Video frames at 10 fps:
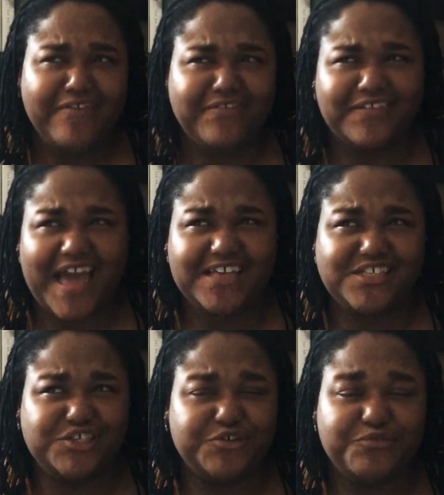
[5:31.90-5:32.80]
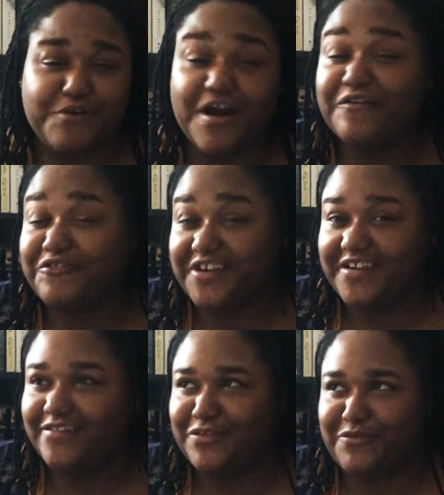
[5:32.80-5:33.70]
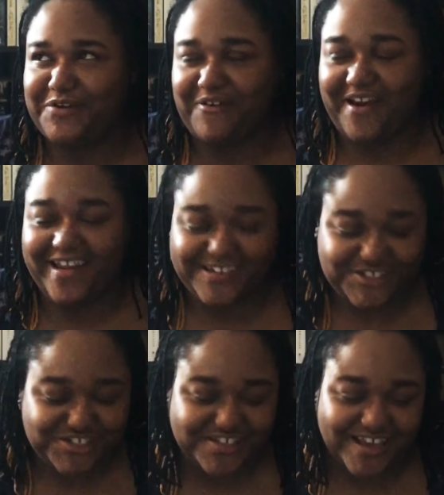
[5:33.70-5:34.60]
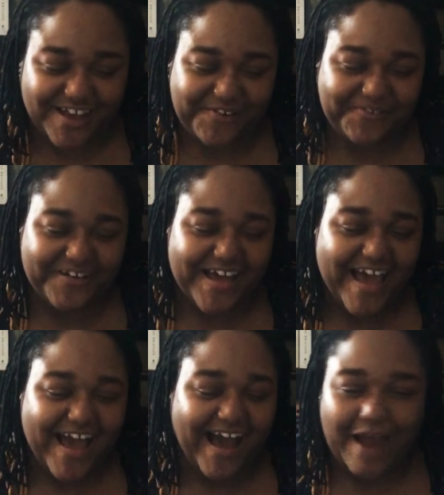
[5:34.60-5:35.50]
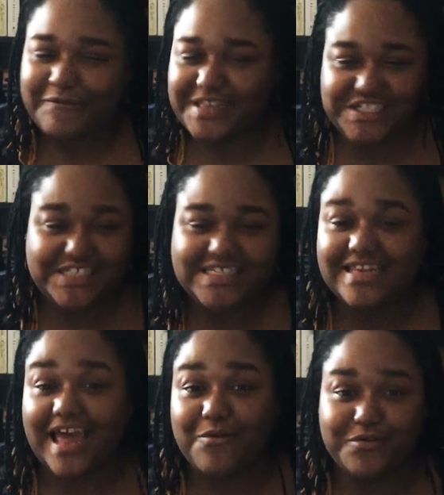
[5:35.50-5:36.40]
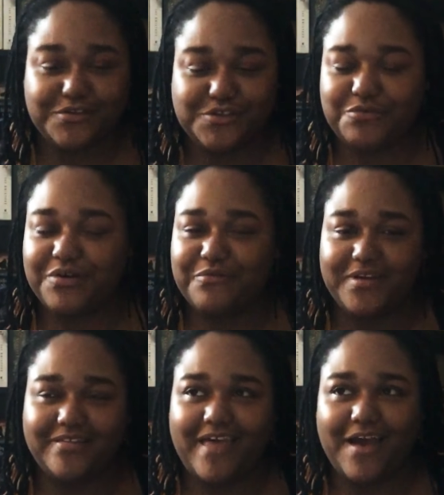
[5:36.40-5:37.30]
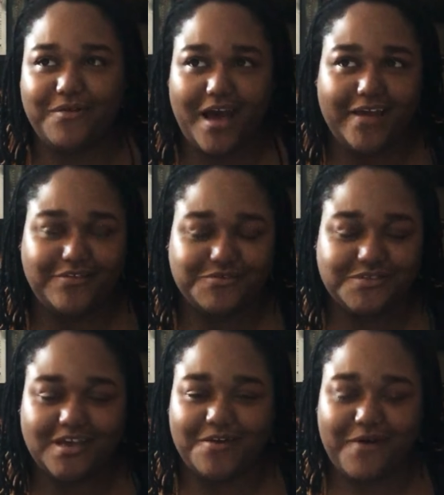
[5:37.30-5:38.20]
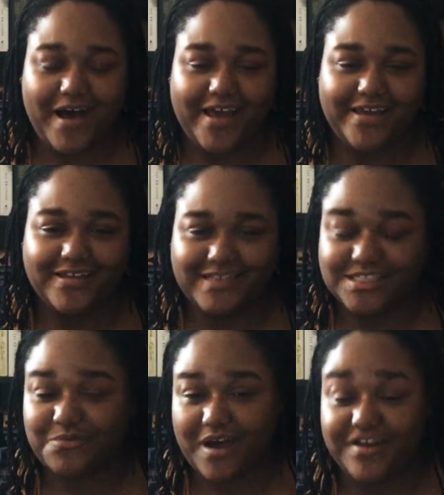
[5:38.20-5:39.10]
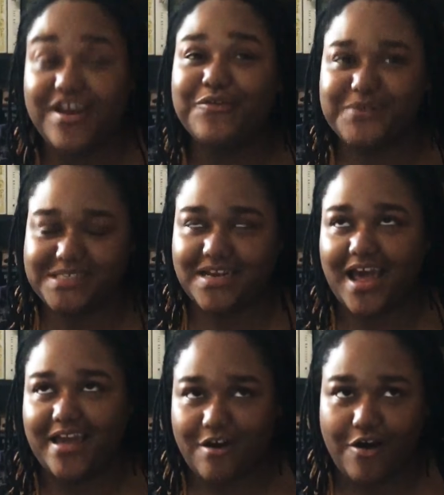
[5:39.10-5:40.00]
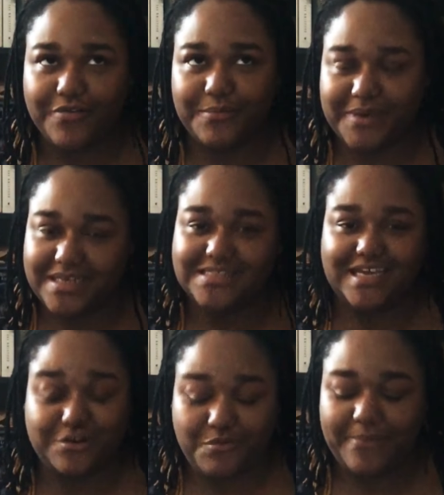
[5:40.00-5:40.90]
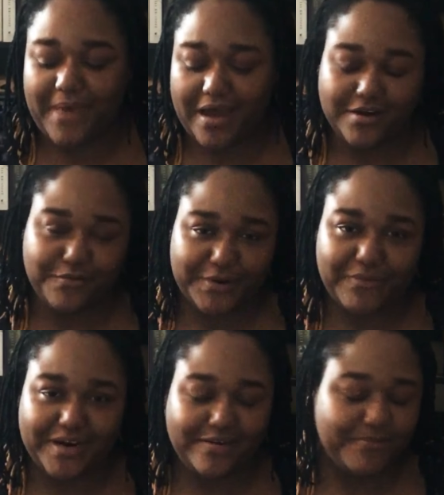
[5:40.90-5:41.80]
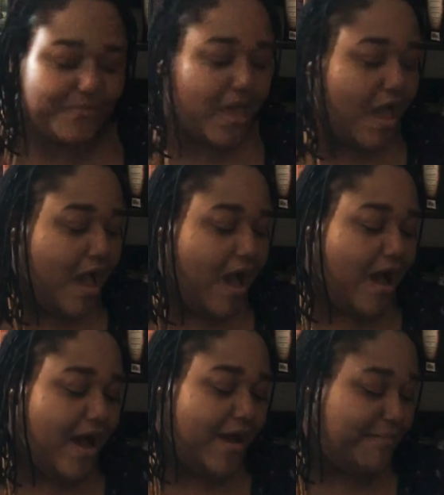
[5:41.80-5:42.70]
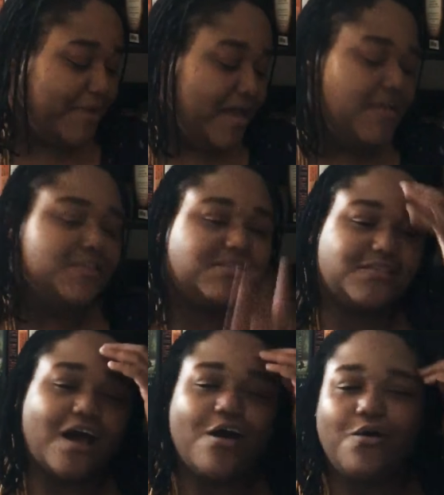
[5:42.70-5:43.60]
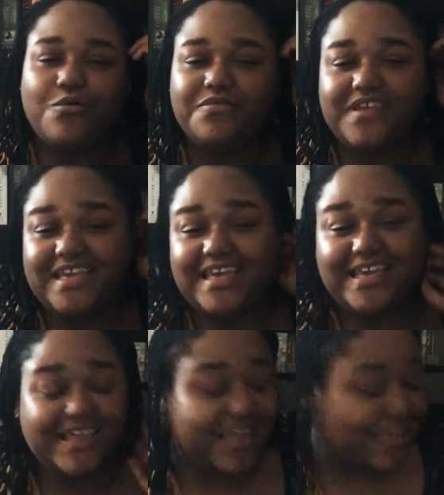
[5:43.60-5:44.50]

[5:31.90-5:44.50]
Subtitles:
The last two were hovering in the 3 range, so I really just didn't like where the story went in that one either. So that's why, another reason I unhauled them, because I knew I'm not going to reread them. So the